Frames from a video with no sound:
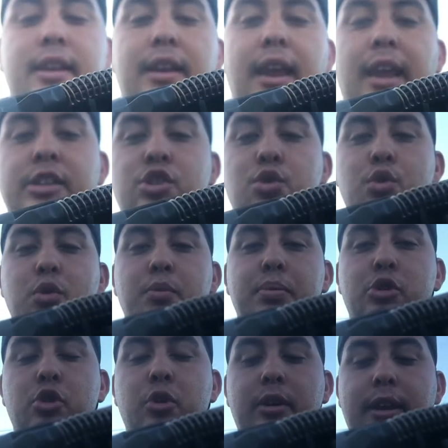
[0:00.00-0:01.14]
then a screw
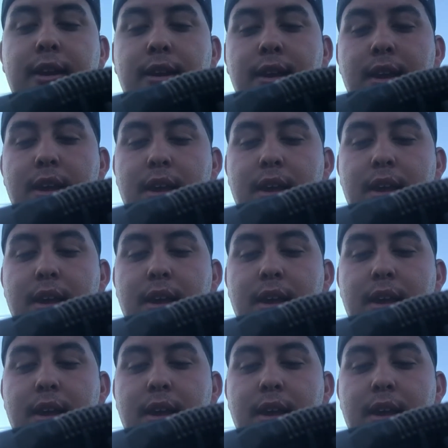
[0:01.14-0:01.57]
protruding